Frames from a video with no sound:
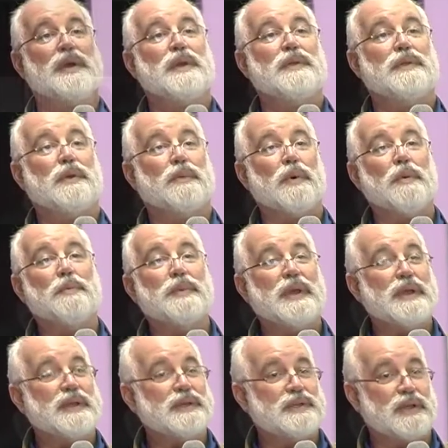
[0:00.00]
there won't be
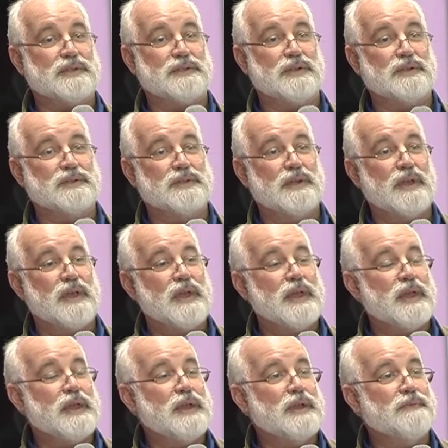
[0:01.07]
any justice.
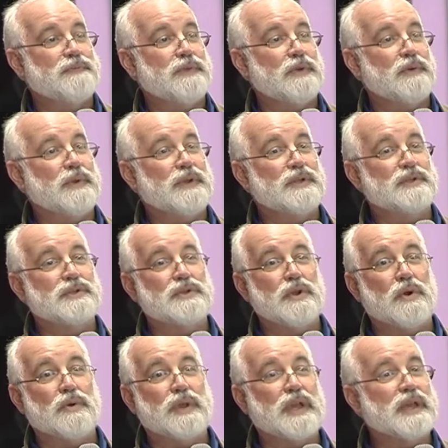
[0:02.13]
If there is
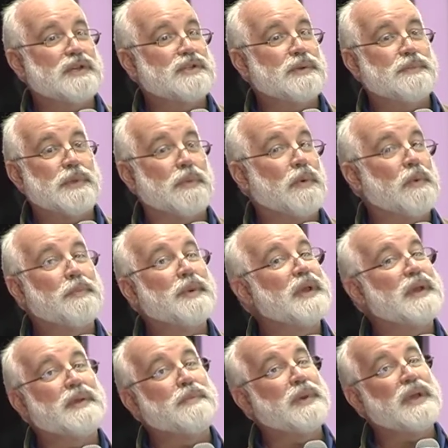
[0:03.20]
no kinship, there won't be
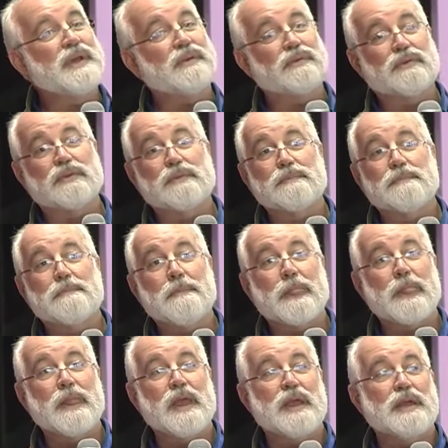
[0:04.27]
any peace.
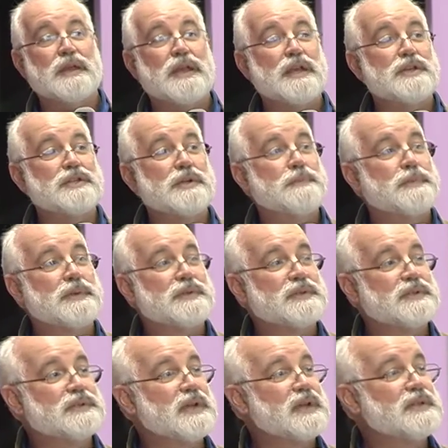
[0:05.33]
Kinship is a
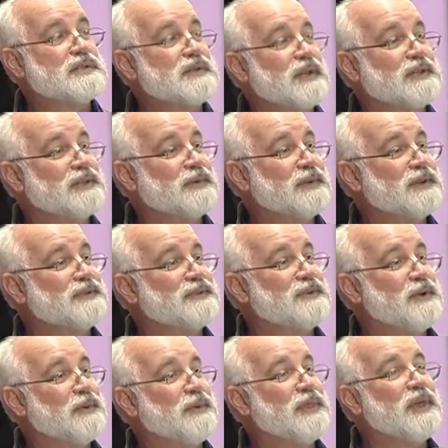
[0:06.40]
sense that there is
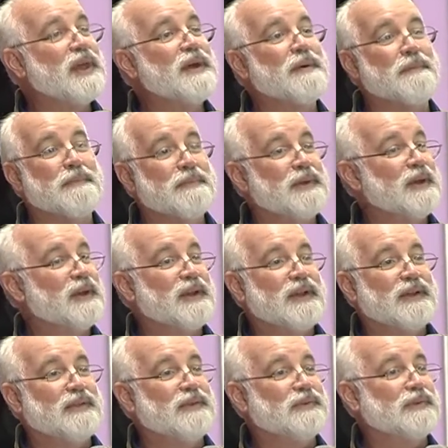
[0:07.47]
no them.
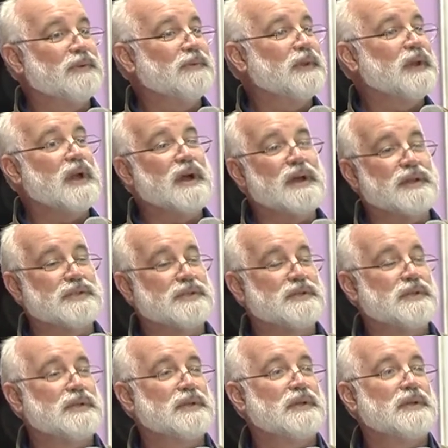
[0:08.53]
There's only us.
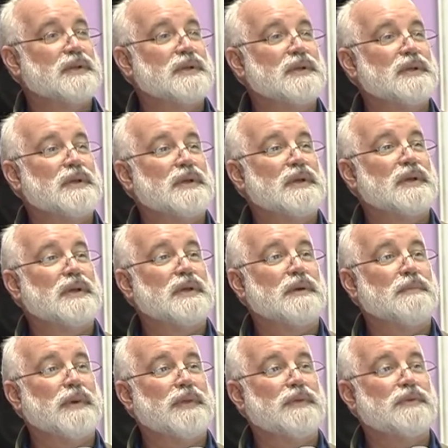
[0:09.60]

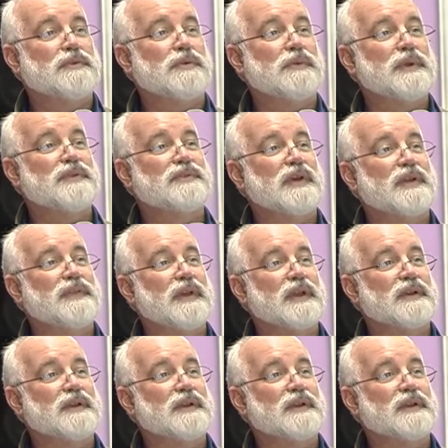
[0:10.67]
Mother Teresa, I think,